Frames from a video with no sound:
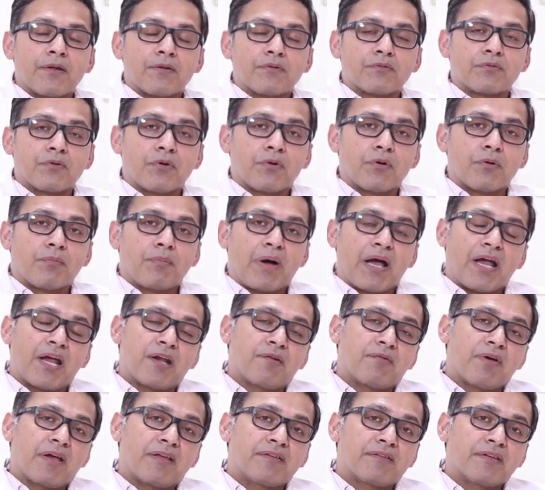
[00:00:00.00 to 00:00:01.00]
So my
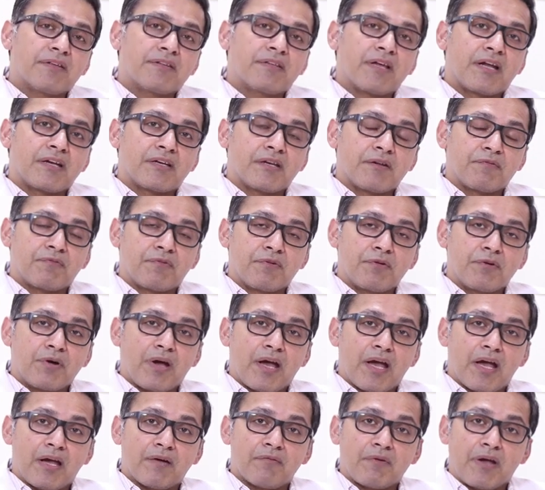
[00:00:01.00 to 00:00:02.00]
advice is that if you
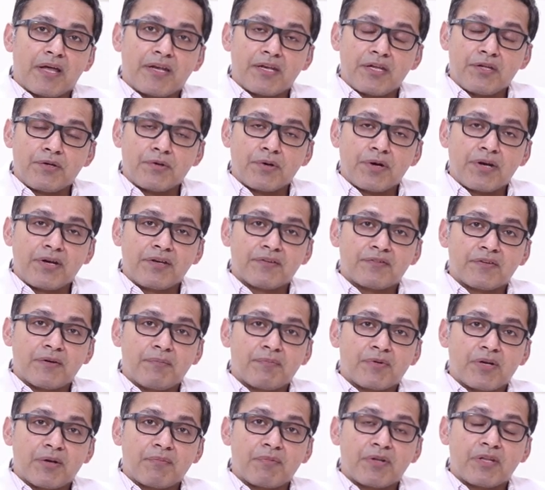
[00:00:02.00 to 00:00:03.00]
have any urine
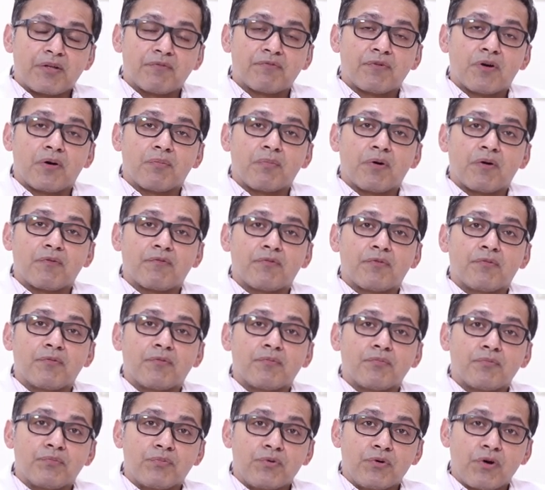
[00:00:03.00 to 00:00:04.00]
symptom in the form of
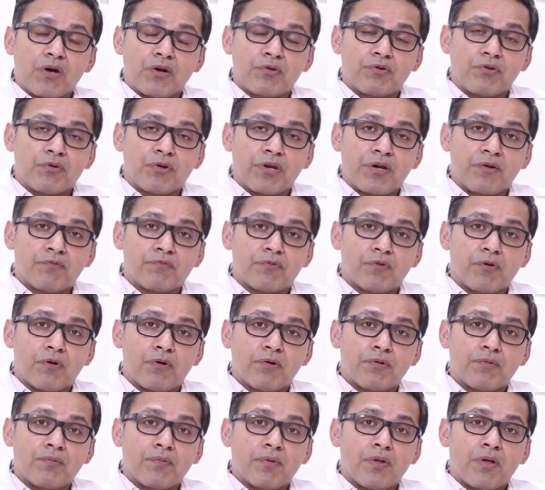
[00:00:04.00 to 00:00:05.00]
poor urine
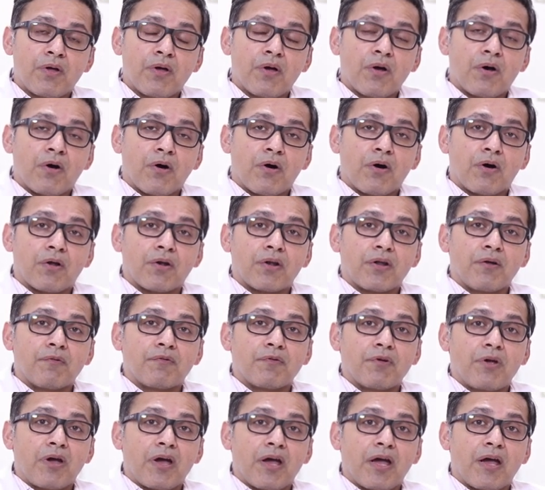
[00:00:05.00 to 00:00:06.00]
flow, or
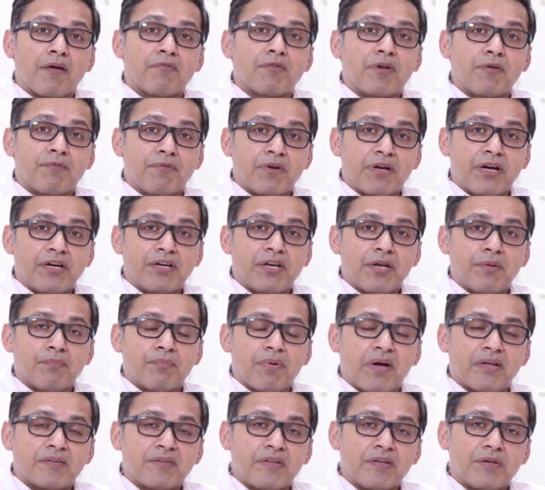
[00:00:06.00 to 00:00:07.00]
if you have difficulty in
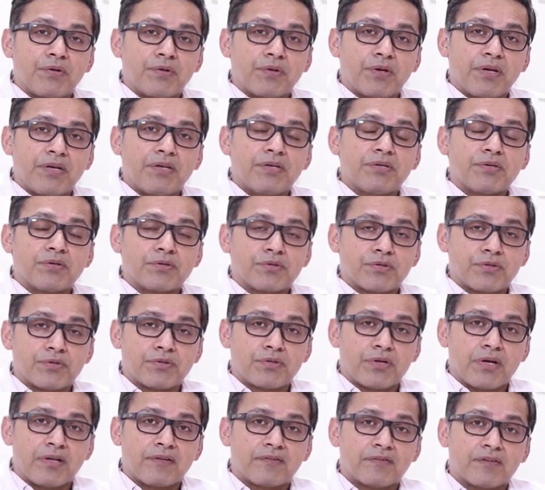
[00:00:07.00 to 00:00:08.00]
passing urine, you
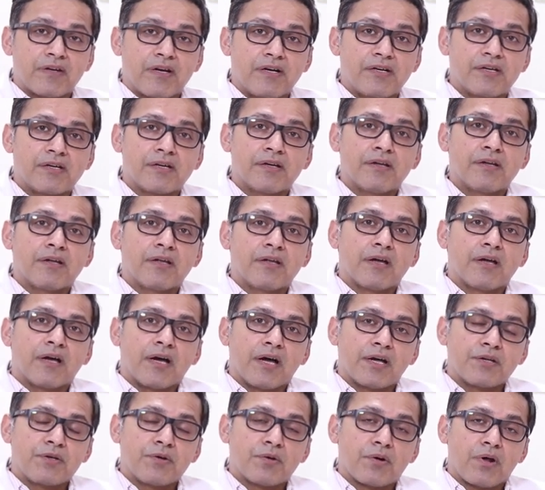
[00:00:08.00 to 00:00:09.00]
should consult
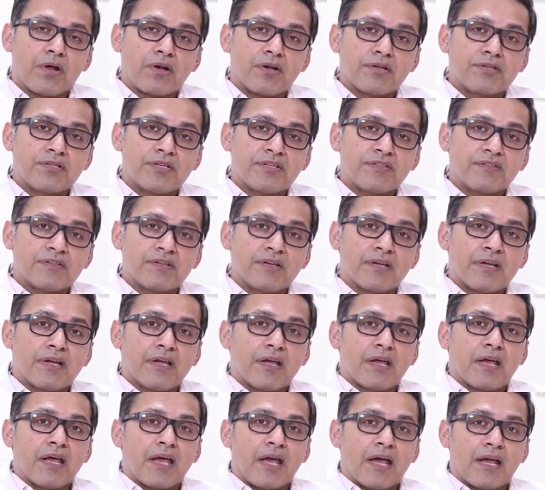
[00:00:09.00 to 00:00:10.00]
a urologist.
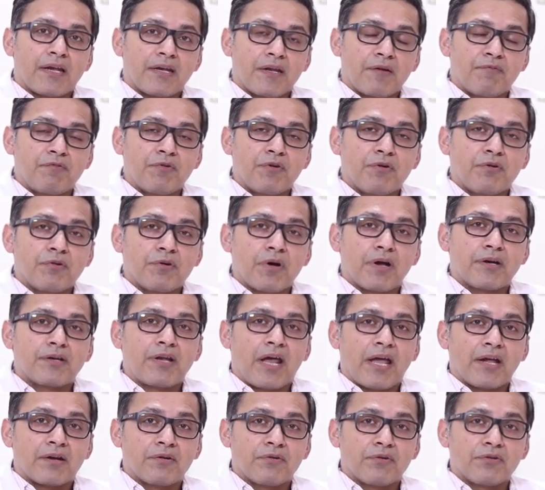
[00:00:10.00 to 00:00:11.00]
And if you are
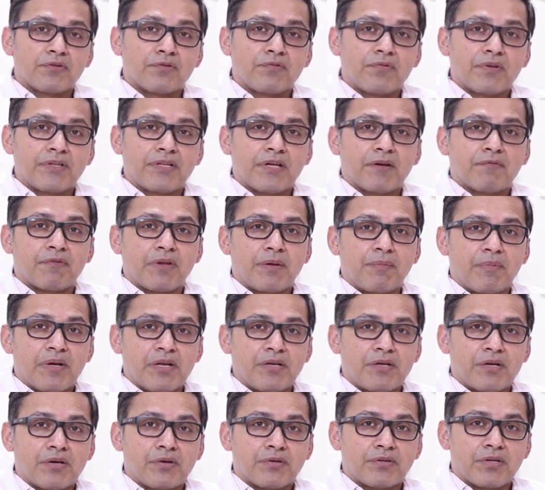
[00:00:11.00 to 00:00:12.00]
diagnosed with a
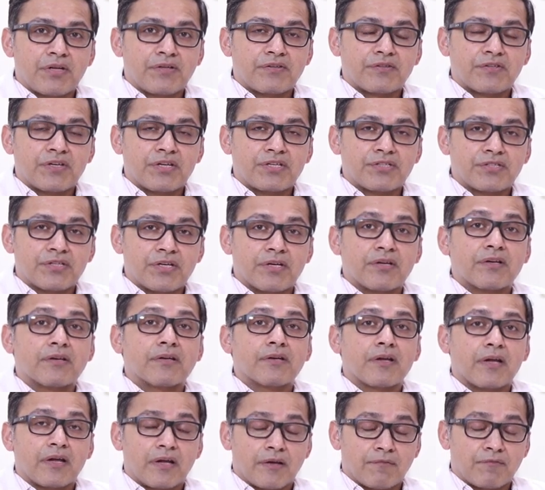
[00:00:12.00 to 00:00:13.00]
female urethral stricture,
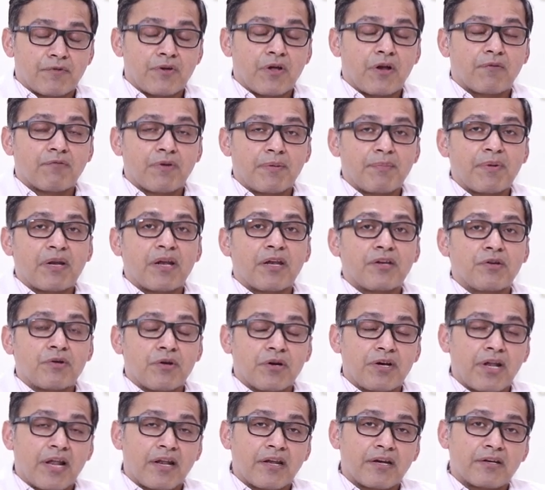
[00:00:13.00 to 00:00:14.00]
if you are female and
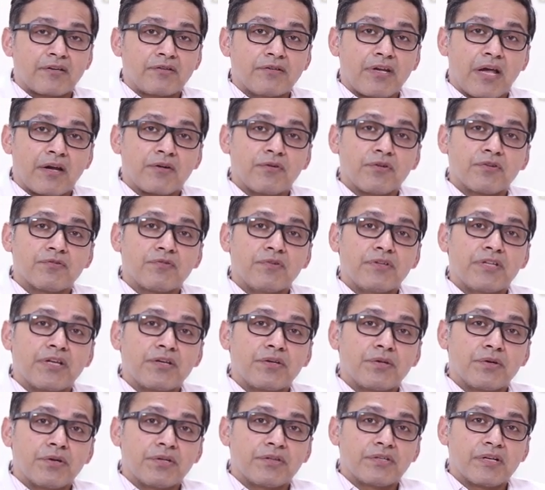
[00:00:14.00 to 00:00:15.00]
you are diagnosed with a
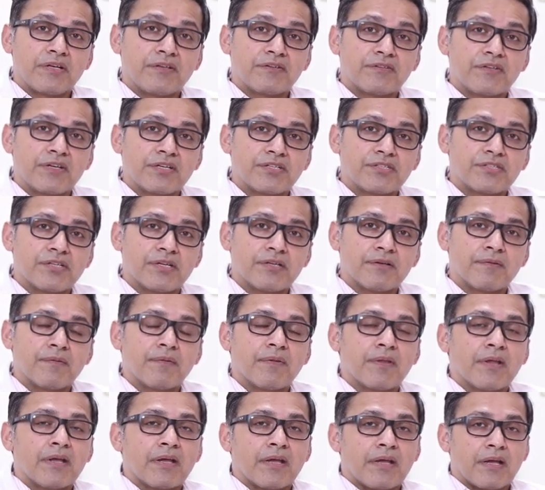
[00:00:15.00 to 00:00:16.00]
urethral stricture,
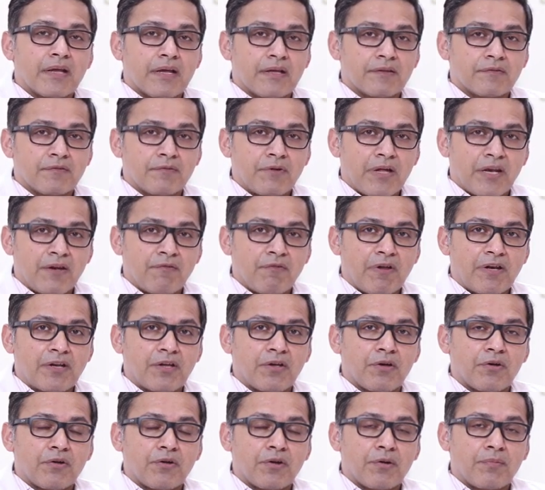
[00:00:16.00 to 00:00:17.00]
it's very well
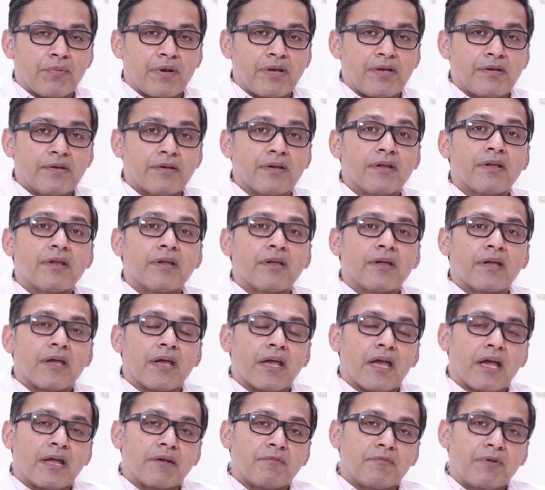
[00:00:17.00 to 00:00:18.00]
curable
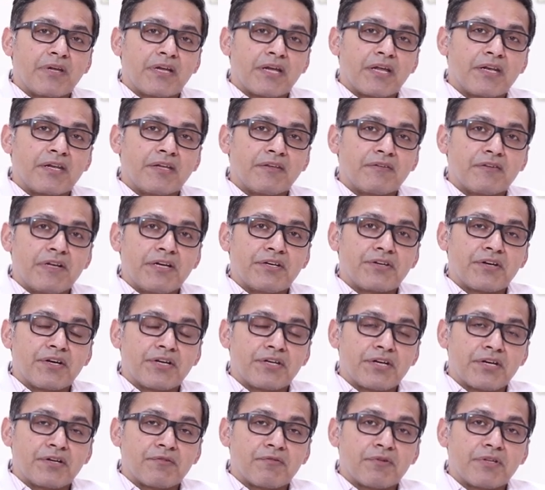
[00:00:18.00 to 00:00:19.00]
and we can easily
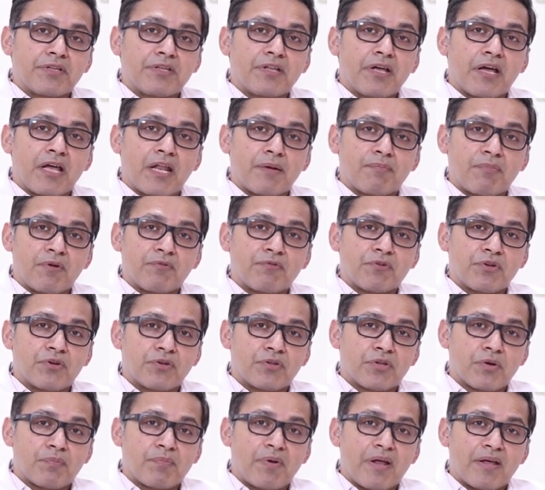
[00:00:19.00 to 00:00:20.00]
treat it with the help of
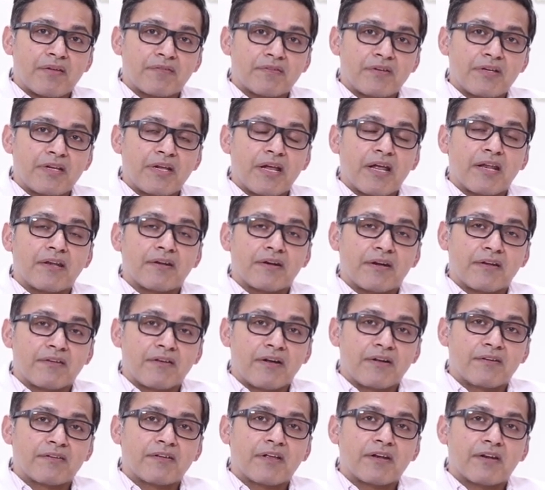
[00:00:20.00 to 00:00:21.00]
urethroplasty, and
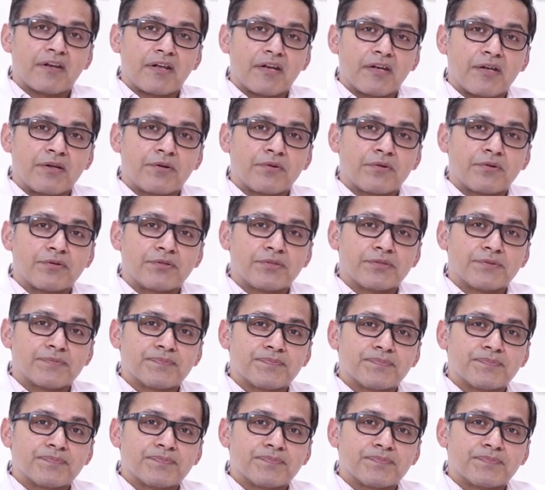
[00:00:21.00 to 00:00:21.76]
results are really good.